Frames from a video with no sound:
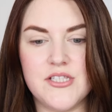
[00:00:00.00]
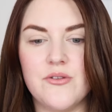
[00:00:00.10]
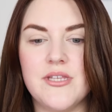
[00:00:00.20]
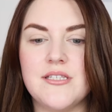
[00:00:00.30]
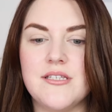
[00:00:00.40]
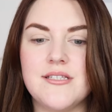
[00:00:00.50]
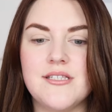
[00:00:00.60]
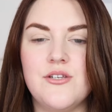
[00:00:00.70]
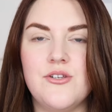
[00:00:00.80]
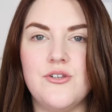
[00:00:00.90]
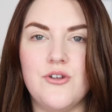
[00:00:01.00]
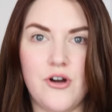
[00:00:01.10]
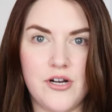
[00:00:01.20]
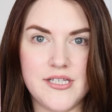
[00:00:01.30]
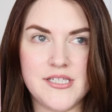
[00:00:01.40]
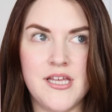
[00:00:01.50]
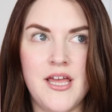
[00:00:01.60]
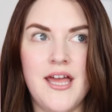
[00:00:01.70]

So this is not